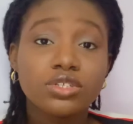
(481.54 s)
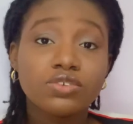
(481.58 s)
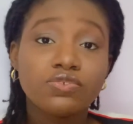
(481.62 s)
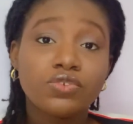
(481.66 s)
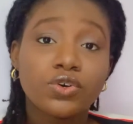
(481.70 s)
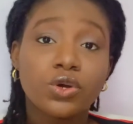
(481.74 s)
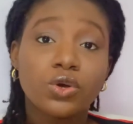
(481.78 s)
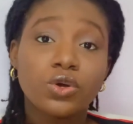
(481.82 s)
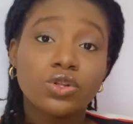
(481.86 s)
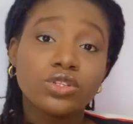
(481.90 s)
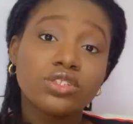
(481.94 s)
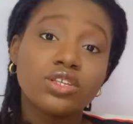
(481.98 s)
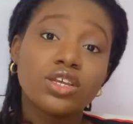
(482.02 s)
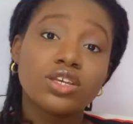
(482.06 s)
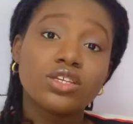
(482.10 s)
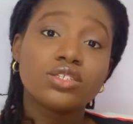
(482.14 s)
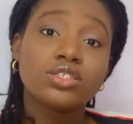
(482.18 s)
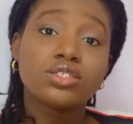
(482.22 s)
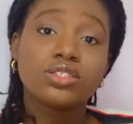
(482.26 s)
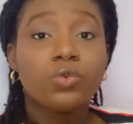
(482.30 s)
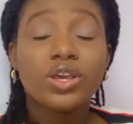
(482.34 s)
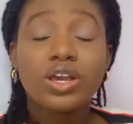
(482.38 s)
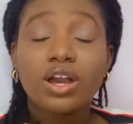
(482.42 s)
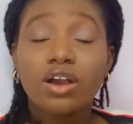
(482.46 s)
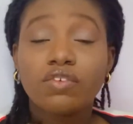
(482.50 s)
for contests
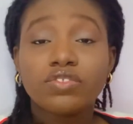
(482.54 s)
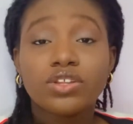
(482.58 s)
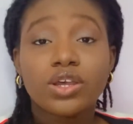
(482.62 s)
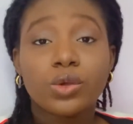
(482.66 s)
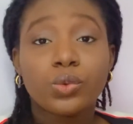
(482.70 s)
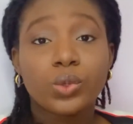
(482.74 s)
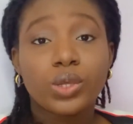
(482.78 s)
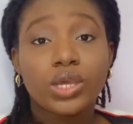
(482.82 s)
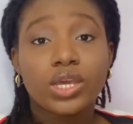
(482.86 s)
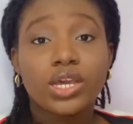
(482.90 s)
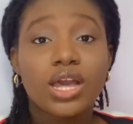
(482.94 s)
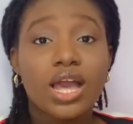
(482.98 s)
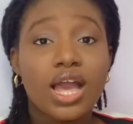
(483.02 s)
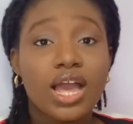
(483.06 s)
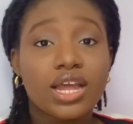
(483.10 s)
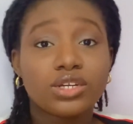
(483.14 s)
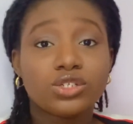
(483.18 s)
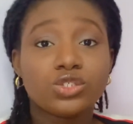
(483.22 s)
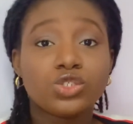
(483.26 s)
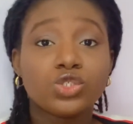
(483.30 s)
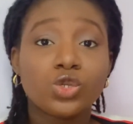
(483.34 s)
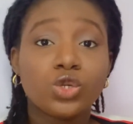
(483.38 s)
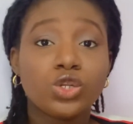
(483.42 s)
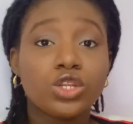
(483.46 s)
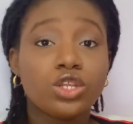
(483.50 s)
week after week and
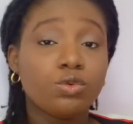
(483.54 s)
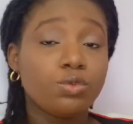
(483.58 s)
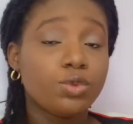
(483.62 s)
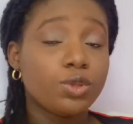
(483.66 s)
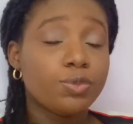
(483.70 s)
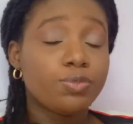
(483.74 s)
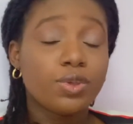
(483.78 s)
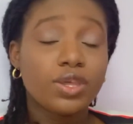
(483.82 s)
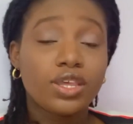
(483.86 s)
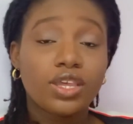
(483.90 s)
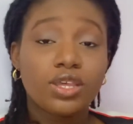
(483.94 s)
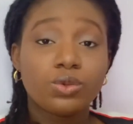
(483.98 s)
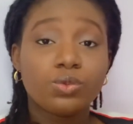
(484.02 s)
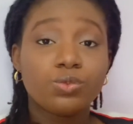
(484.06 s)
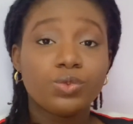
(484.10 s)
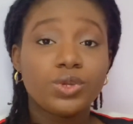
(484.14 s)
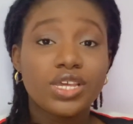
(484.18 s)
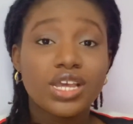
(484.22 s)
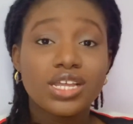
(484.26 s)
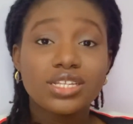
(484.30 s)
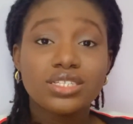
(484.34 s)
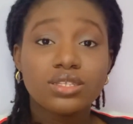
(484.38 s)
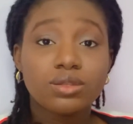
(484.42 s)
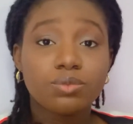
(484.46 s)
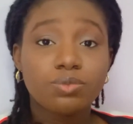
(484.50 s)
slowly you'll be
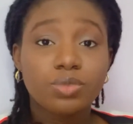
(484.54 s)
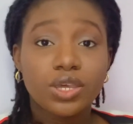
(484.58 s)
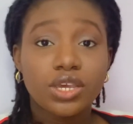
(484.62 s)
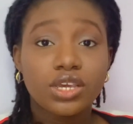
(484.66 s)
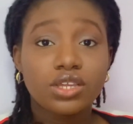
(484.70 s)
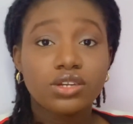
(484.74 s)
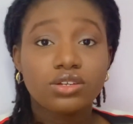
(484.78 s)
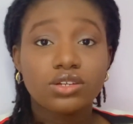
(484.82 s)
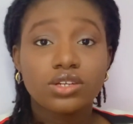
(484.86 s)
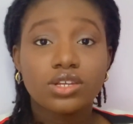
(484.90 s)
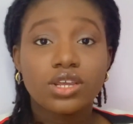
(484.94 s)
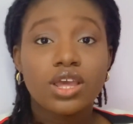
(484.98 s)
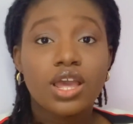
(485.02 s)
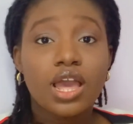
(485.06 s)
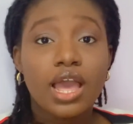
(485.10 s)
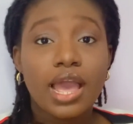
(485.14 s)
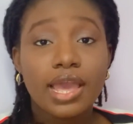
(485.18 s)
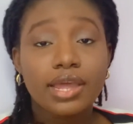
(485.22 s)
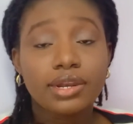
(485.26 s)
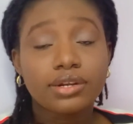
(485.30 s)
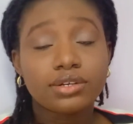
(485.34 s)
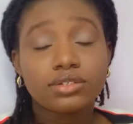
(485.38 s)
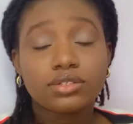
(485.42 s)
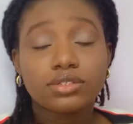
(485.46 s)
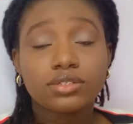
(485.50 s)
getting paid,
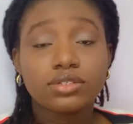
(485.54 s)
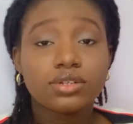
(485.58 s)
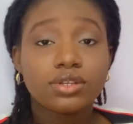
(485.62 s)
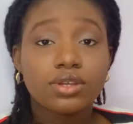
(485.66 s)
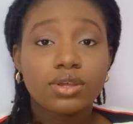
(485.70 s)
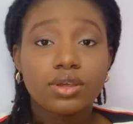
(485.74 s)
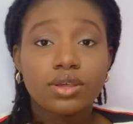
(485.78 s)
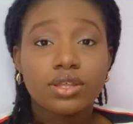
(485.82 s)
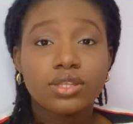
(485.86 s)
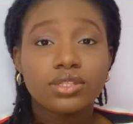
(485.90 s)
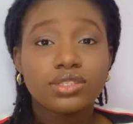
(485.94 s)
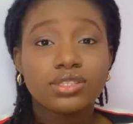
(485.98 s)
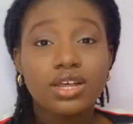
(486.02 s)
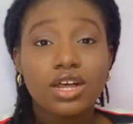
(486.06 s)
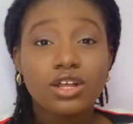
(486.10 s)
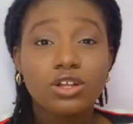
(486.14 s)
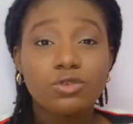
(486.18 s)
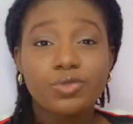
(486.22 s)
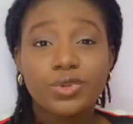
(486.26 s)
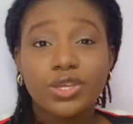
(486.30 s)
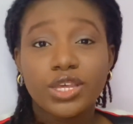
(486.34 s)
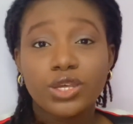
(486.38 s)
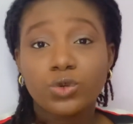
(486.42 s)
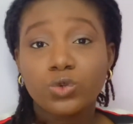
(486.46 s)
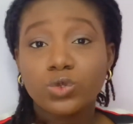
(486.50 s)
and that'll be
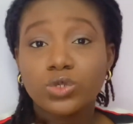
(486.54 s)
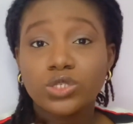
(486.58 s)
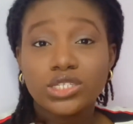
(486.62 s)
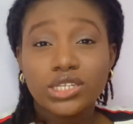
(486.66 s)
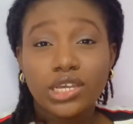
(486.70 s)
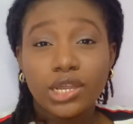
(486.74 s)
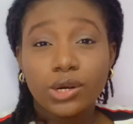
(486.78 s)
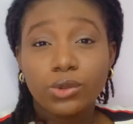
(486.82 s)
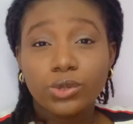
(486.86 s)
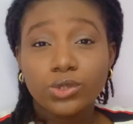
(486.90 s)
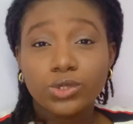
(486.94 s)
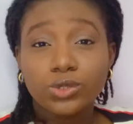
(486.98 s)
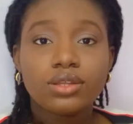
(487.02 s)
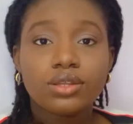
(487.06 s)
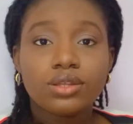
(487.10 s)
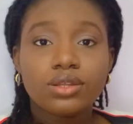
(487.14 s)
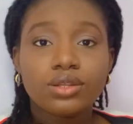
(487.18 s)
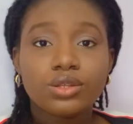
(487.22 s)
a good side hustle.